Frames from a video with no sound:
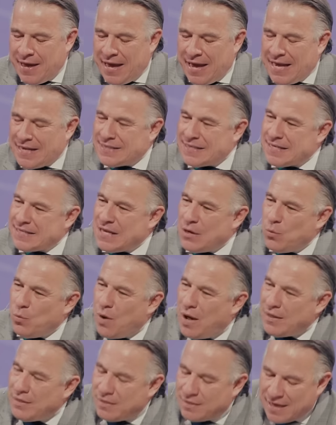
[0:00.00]
He says,
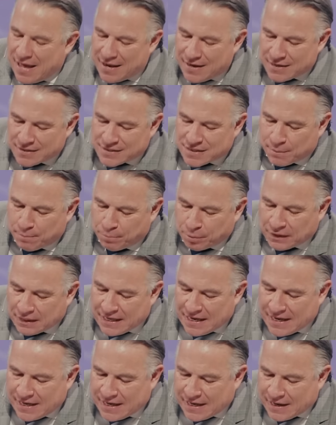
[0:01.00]
And what then is the
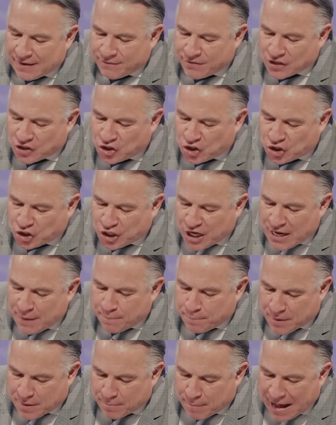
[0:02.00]
bleating of the
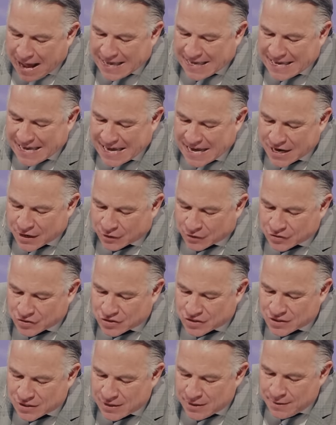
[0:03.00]
sheep in my
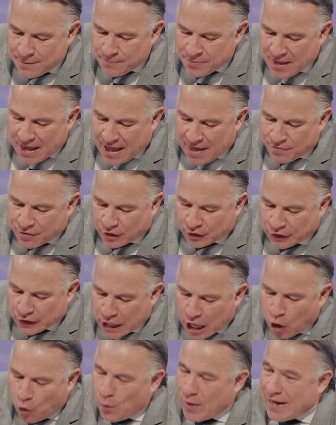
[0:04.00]
ears and the
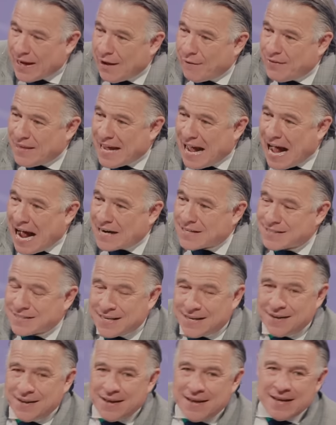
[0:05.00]
lowing of the
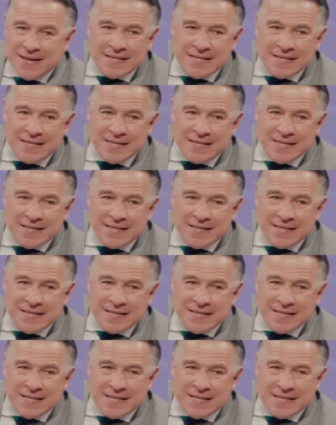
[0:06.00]
oxen?